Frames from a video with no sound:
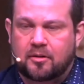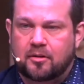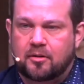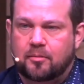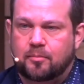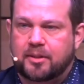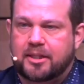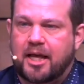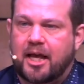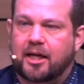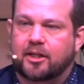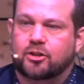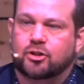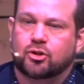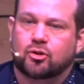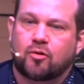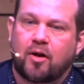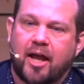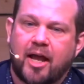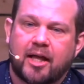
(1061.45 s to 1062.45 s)
but they had
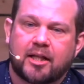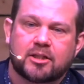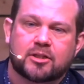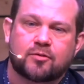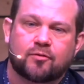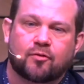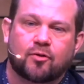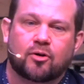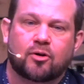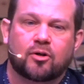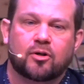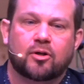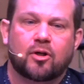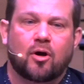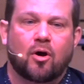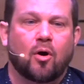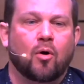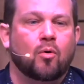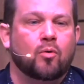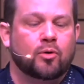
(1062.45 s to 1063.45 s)
transferred
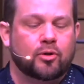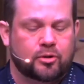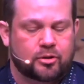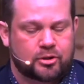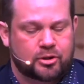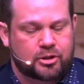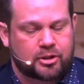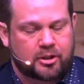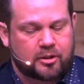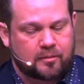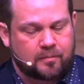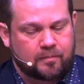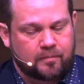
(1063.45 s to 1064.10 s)
ownership.